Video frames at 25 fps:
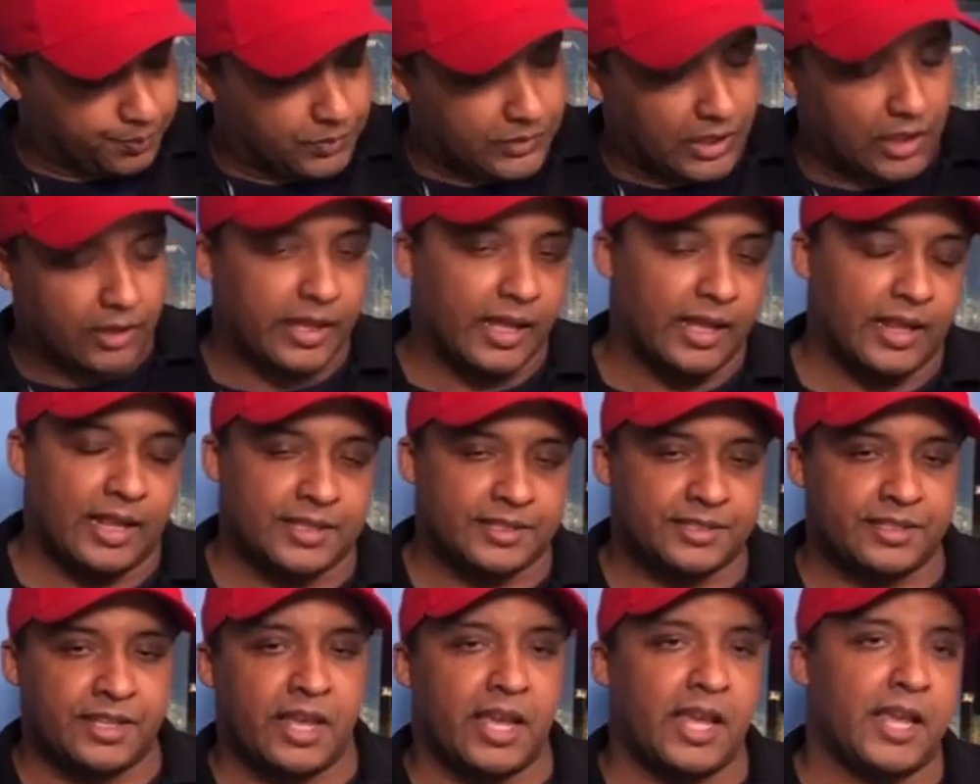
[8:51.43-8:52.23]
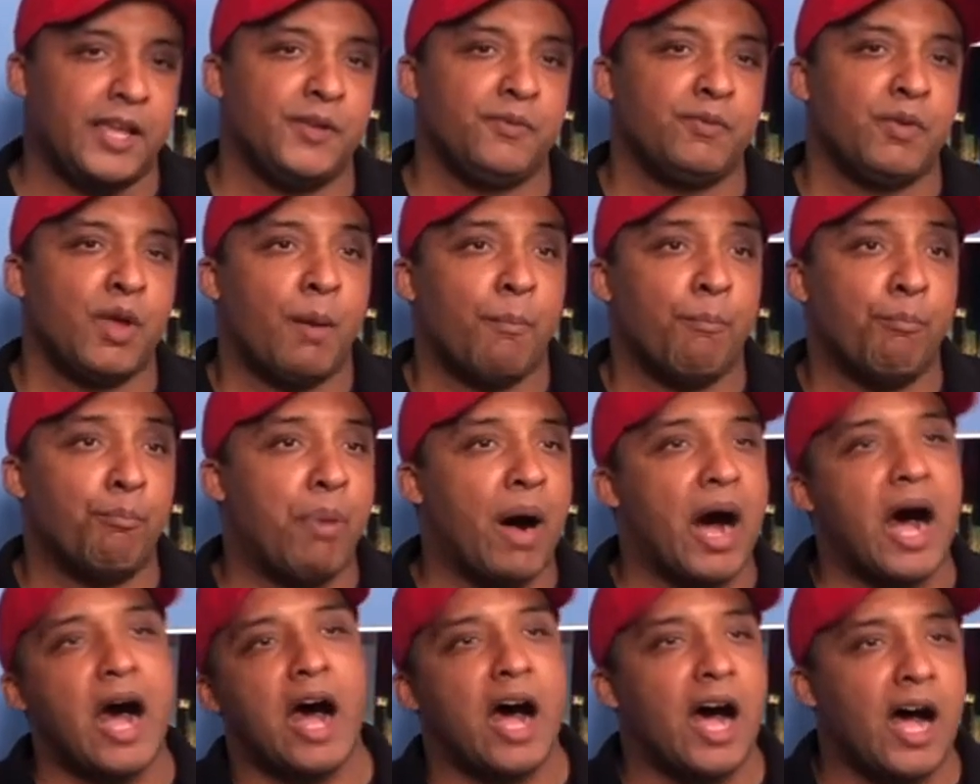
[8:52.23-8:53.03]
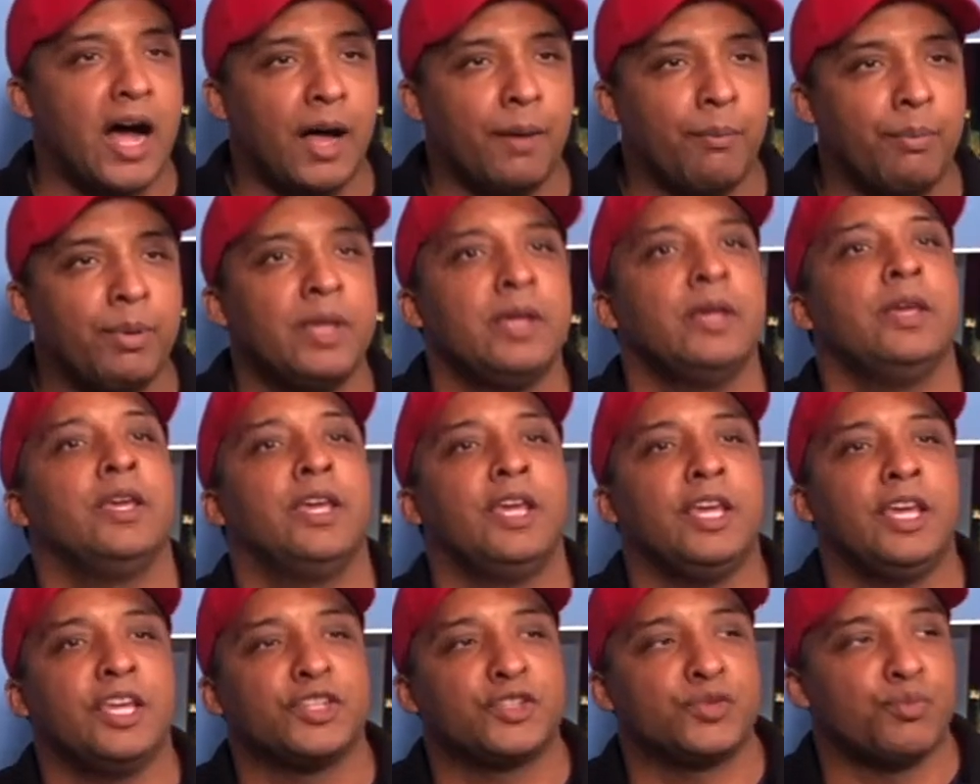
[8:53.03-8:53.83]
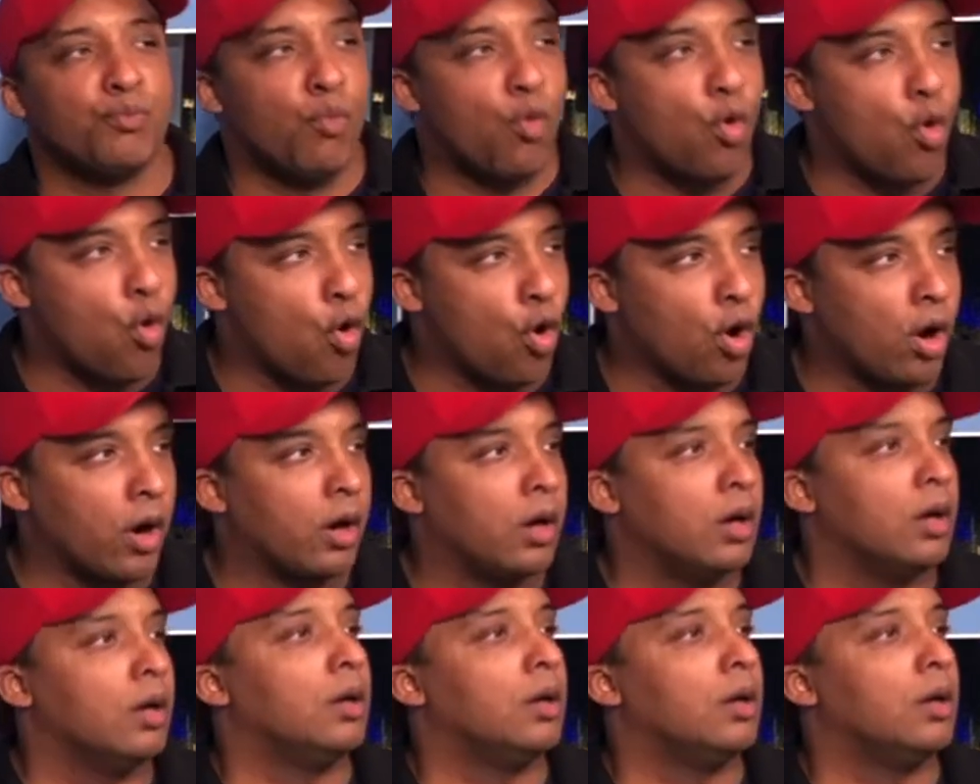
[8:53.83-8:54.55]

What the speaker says: Okay, let's say Bob is more